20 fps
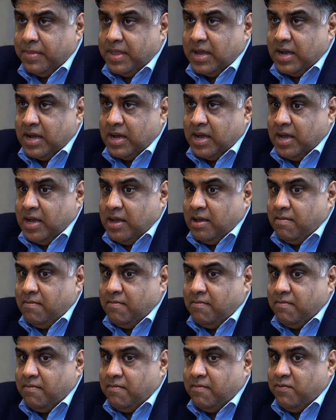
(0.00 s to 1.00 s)

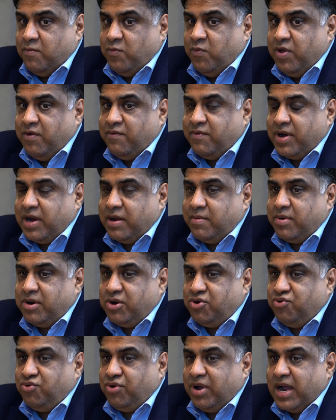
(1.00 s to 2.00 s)
We were
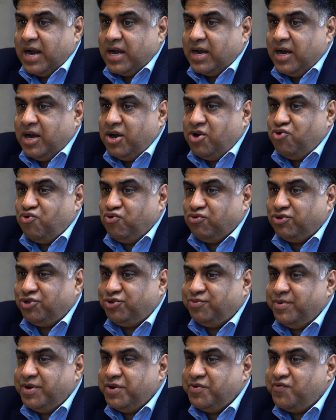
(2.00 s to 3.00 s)
able to get
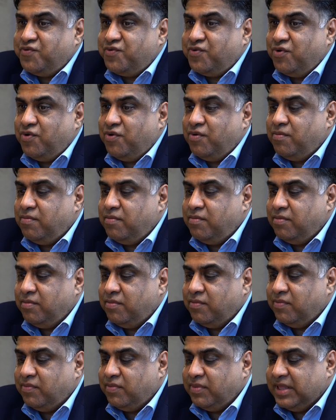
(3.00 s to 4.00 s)
endorsement from
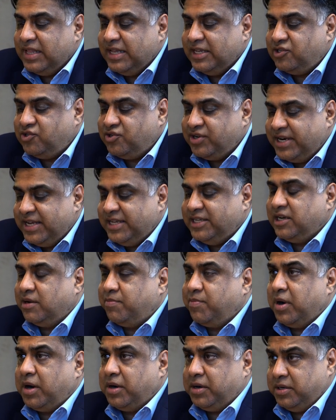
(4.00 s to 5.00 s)
the
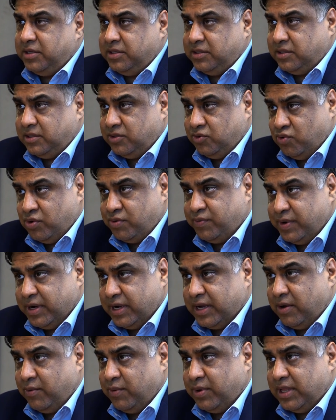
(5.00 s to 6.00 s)
strategic partners who are
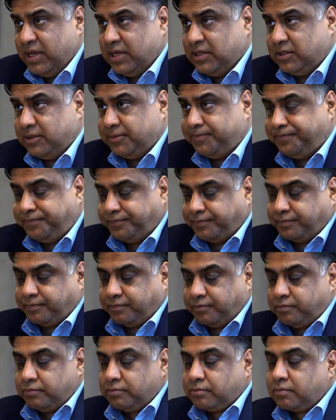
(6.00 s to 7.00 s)
working with us
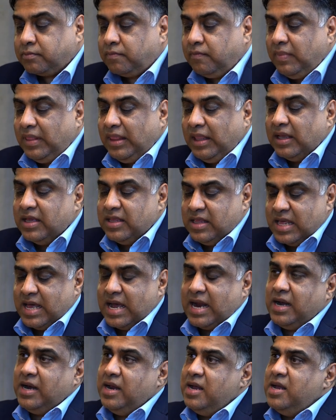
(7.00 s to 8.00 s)

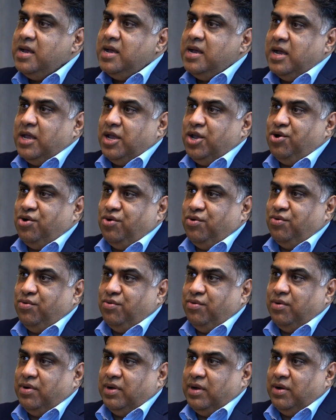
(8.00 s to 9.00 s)
that
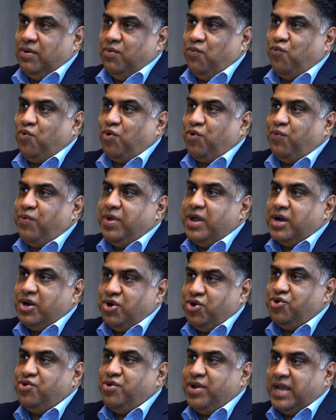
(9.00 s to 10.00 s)
what we are
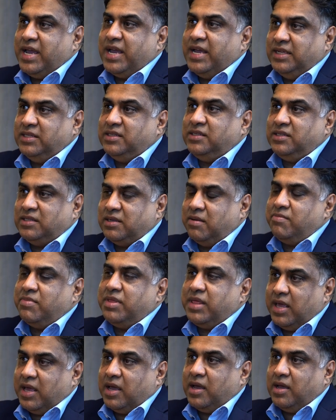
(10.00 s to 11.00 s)
doing is
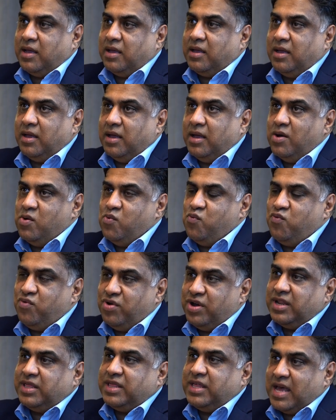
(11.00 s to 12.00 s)
something
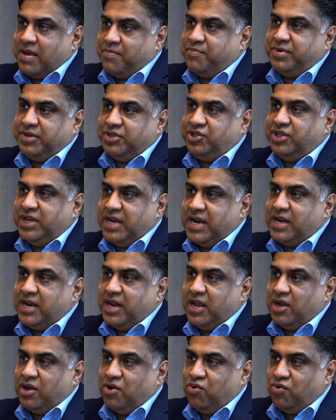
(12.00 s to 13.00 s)
worth
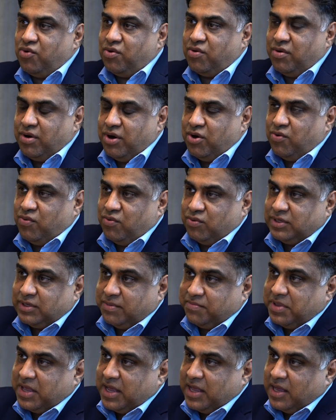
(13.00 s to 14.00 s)
appreciating, or
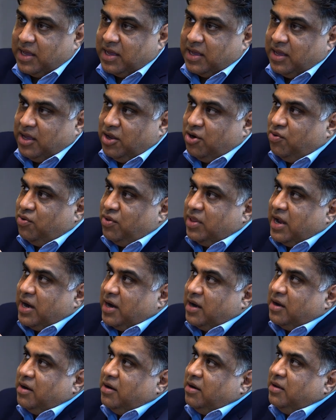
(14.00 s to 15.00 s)
something that